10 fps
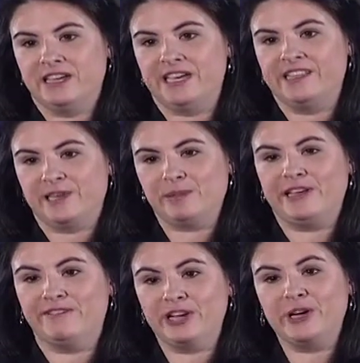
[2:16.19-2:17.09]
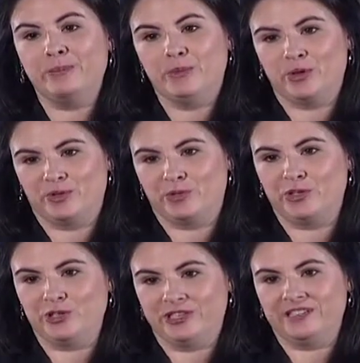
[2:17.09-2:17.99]
And they play a very important
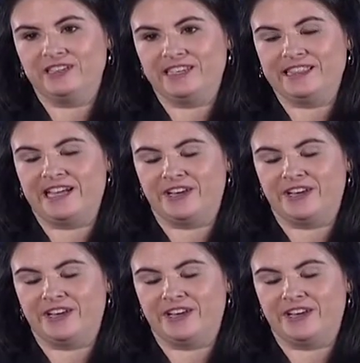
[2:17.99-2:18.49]
role in that